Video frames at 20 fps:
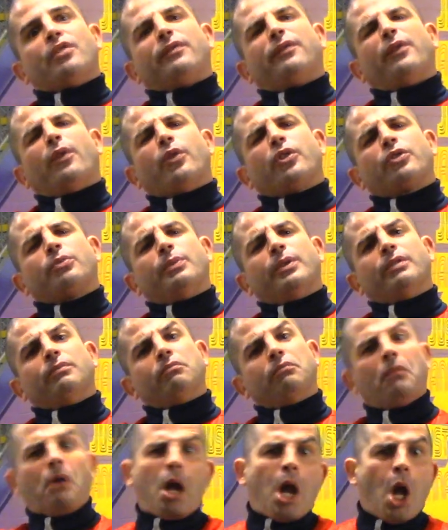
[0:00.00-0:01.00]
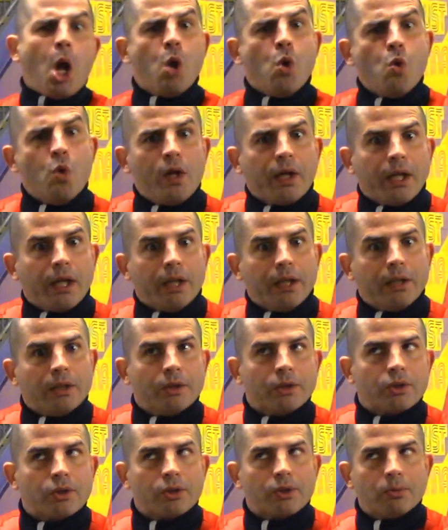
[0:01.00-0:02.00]
enforcement?
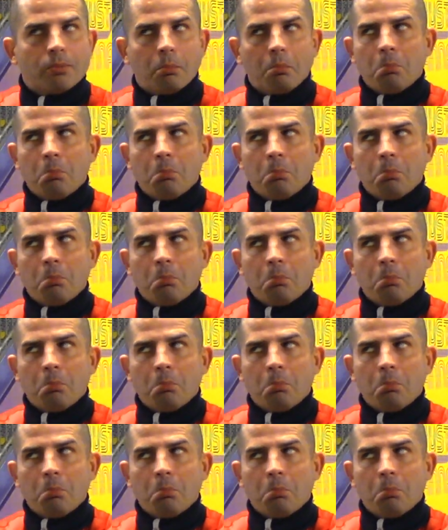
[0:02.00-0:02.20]
Hooligans,